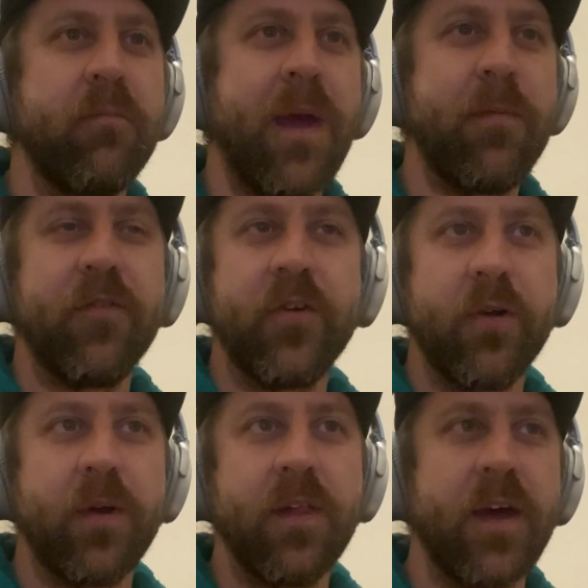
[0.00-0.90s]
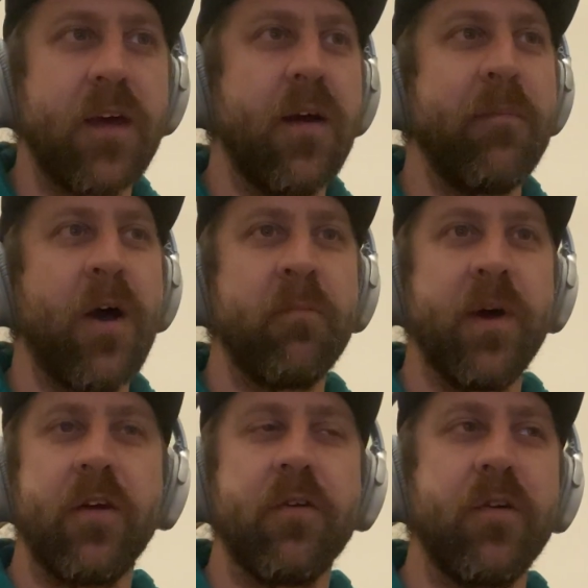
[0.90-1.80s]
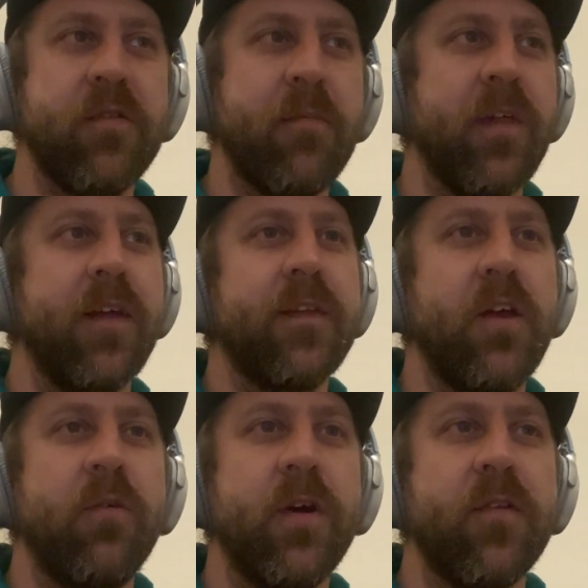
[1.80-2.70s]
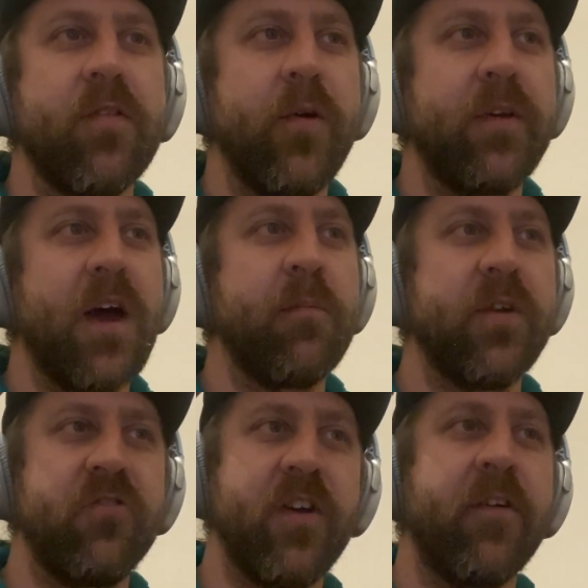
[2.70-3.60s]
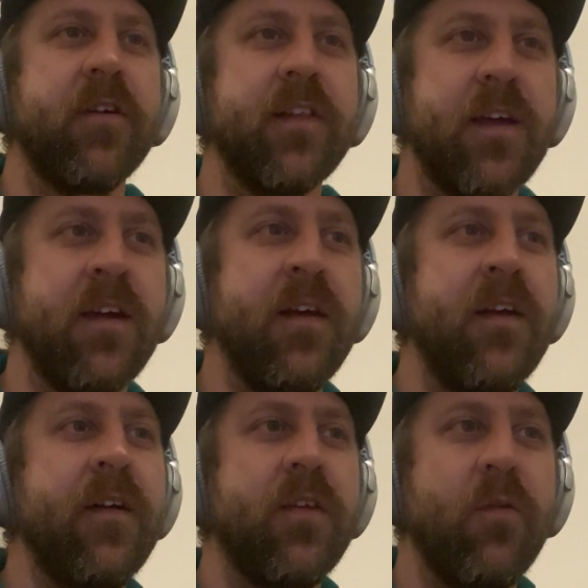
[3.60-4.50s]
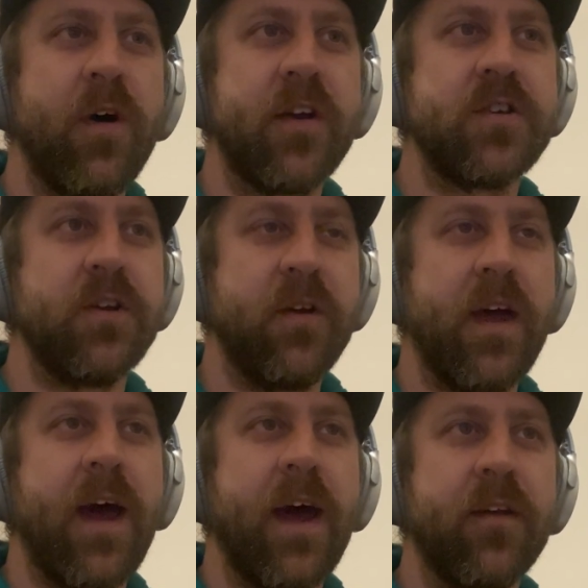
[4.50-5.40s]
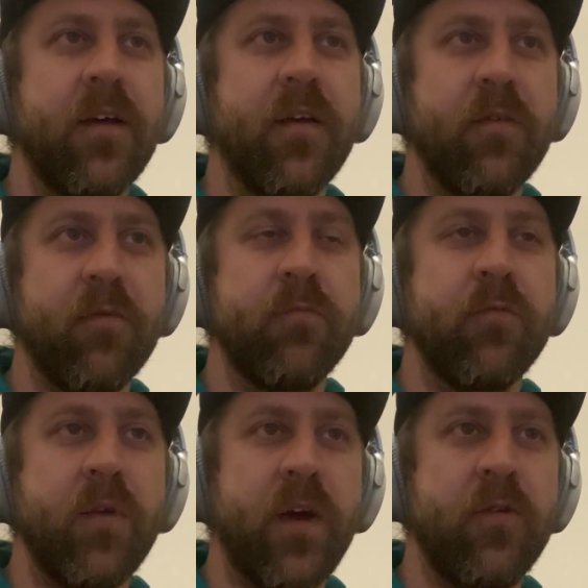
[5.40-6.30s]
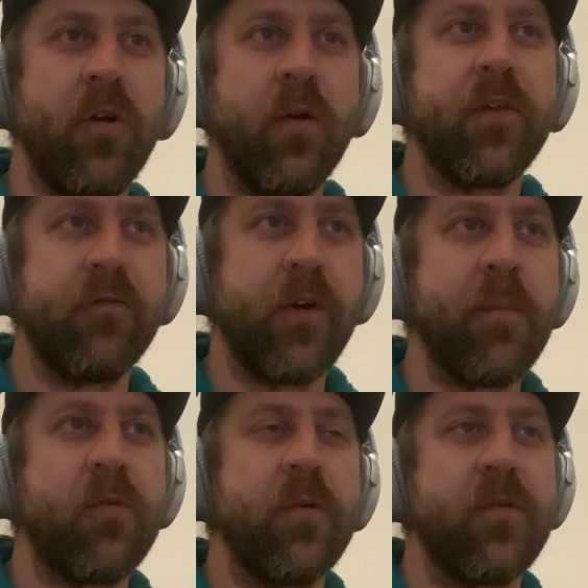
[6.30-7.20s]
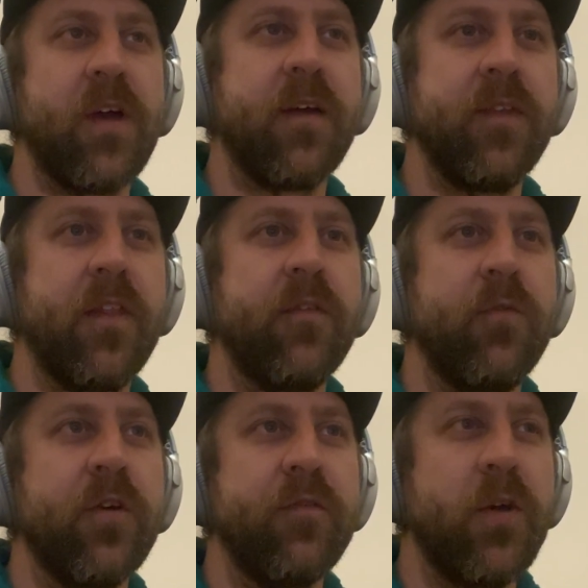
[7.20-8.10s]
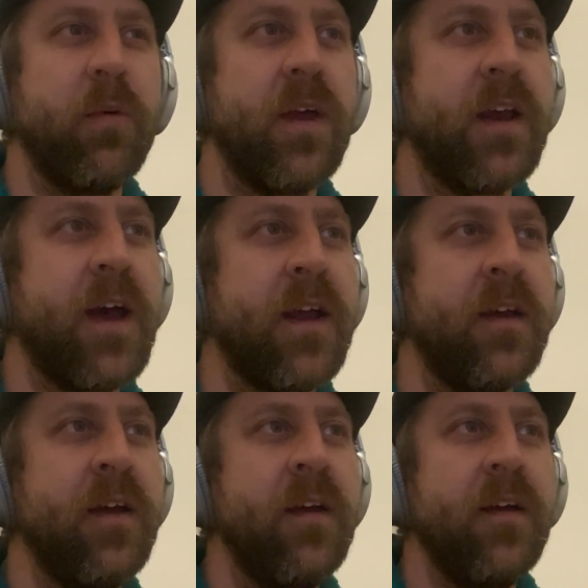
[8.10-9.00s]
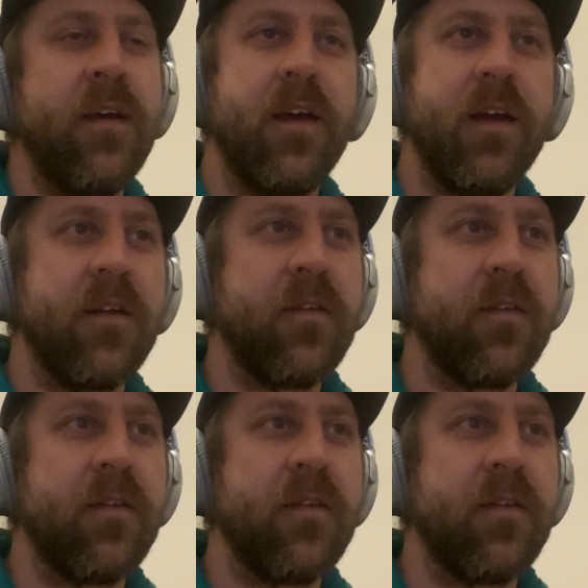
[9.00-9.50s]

maybe if you're doing like a mountain biker or something like that, you'd want to slow it down. But generally, you want to shoot it at the frames per second that you're viewing it at, and